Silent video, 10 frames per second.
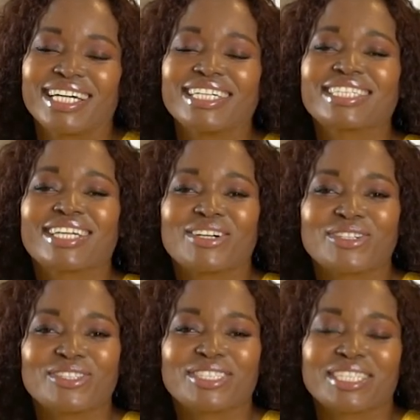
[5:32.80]
it
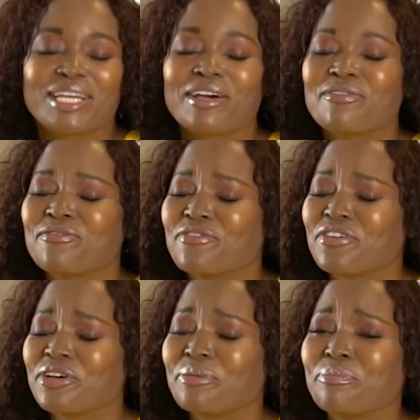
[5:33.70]
gets
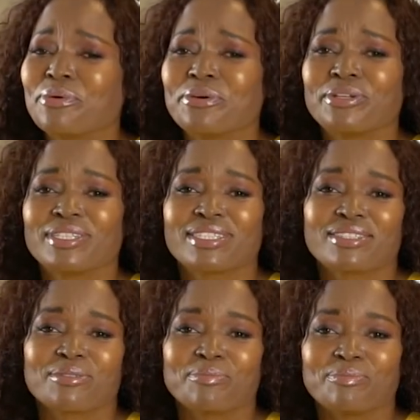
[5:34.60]
very
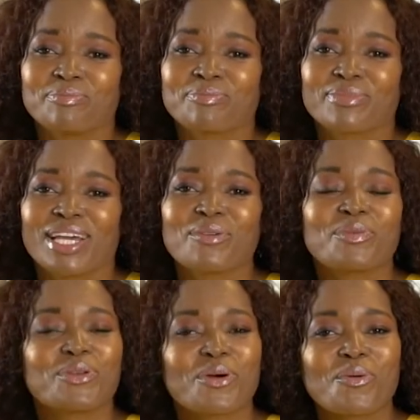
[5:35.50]
burdensome, and
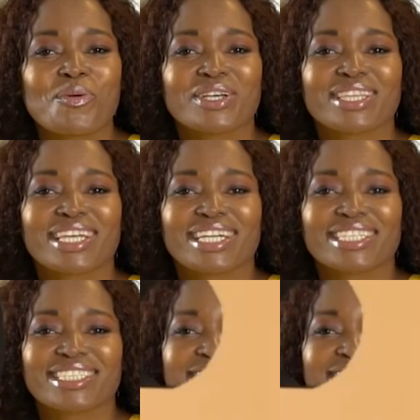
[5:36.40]
we don't want that.